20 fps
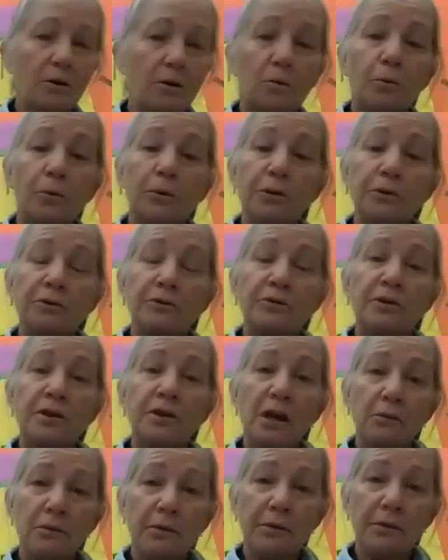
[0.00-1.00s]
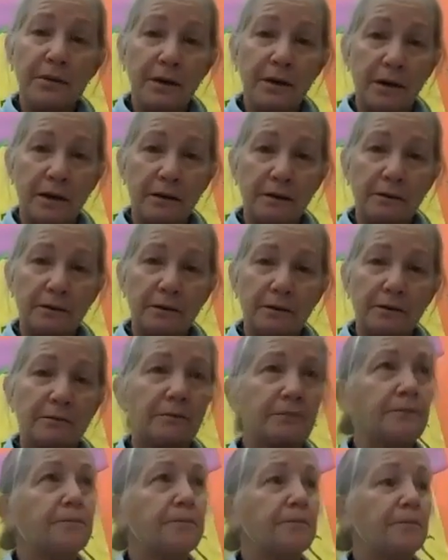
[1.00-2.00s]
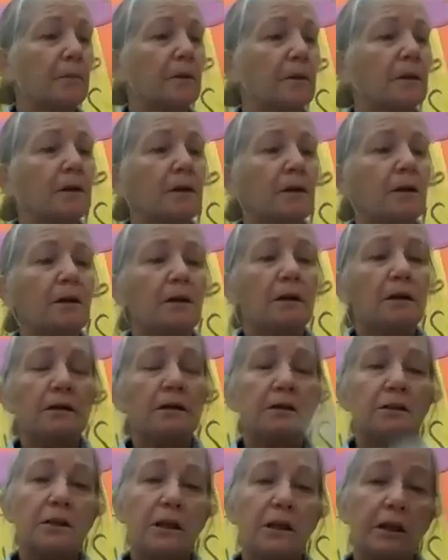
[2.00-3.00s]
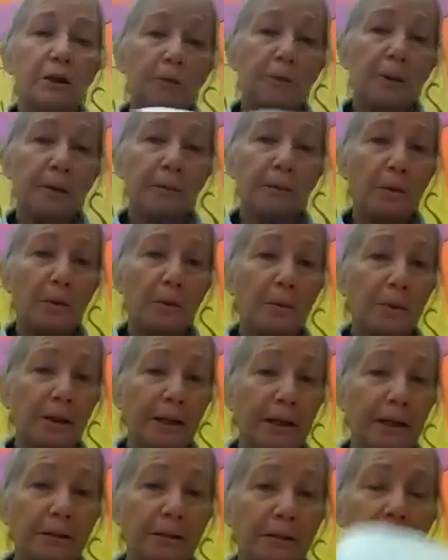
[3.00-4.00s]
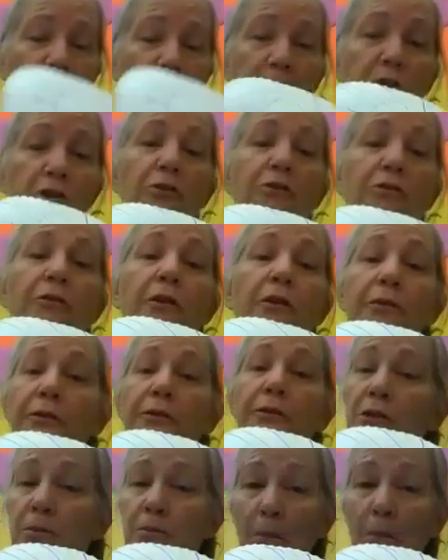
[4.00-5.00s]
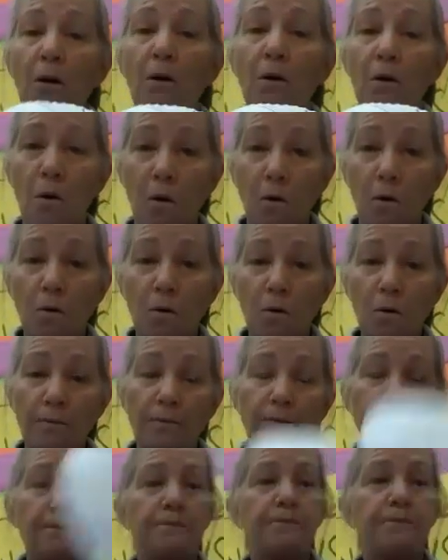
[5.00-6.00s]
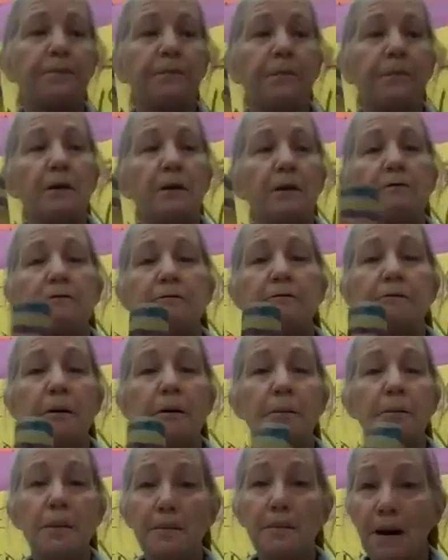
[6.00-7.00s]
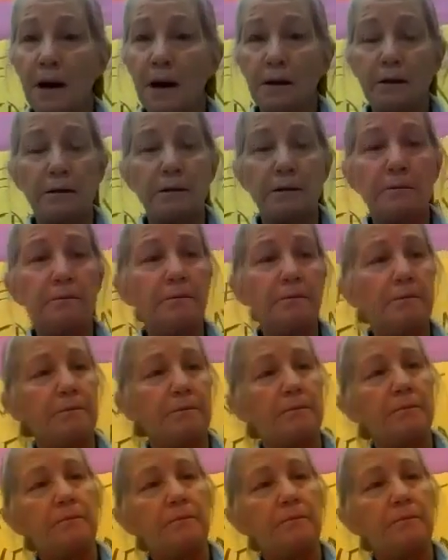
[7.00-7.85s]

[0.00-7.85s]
When you're done with that, take your paper plate that you've cut the small hole from the bottom,